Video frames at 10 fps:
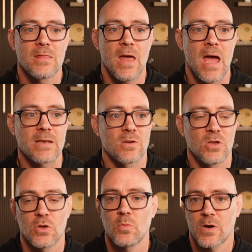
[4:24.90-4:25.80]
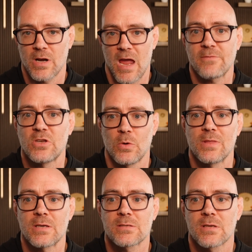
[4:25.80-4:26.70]
that we're going to have to do
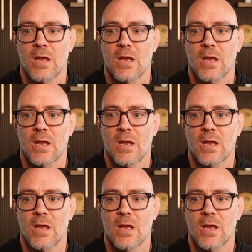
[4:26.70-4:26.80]
in this,